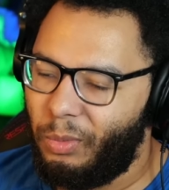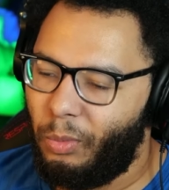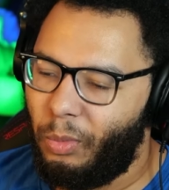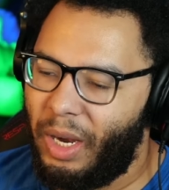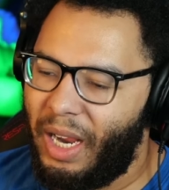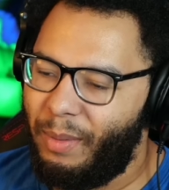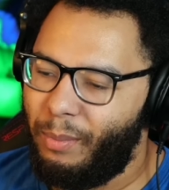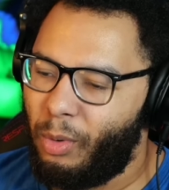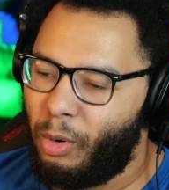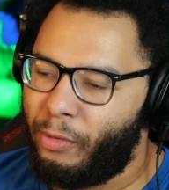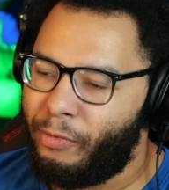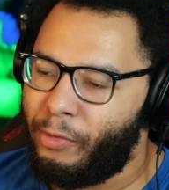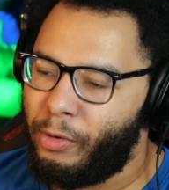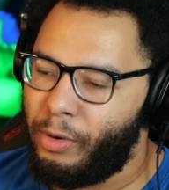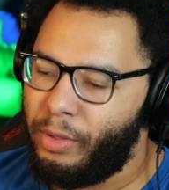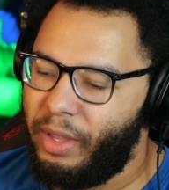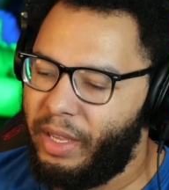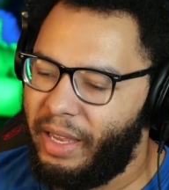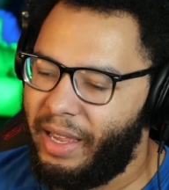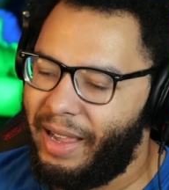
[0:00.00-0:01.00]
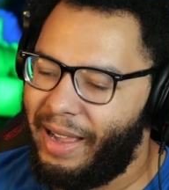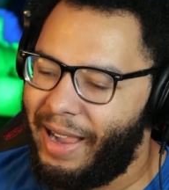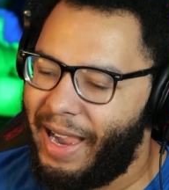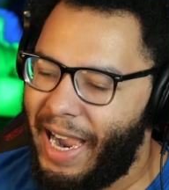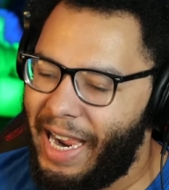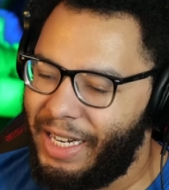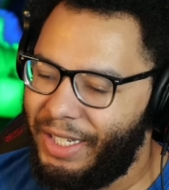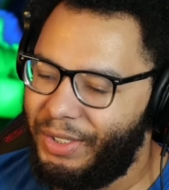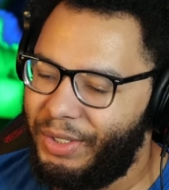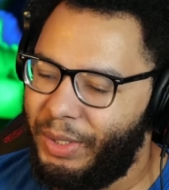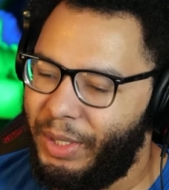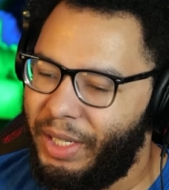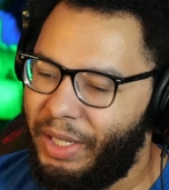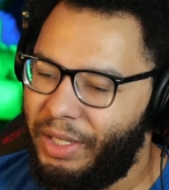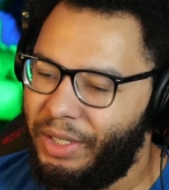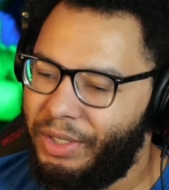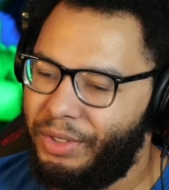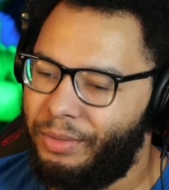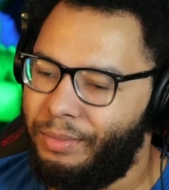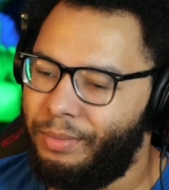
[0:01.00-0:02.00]
way more for the uh, hide and
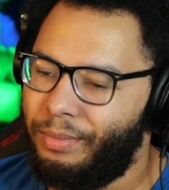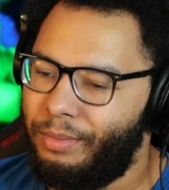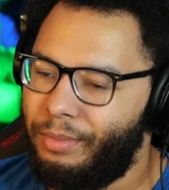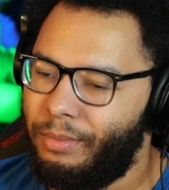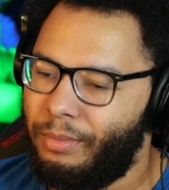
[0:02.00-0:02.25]
seek because